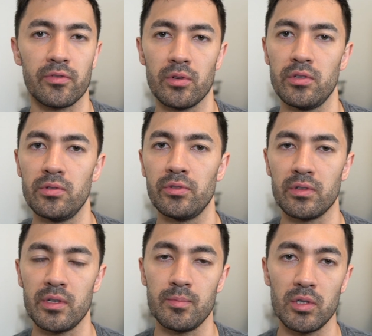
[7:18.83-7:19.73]
for a
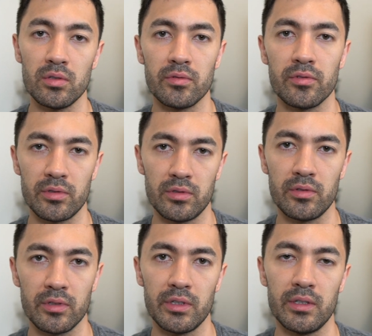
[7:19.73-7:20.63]
username over and
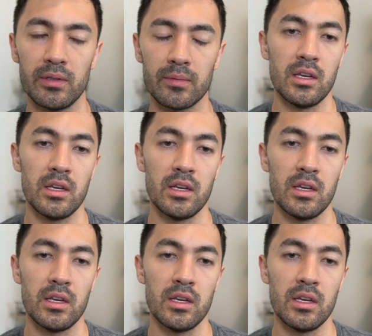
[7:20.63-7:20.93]
over again.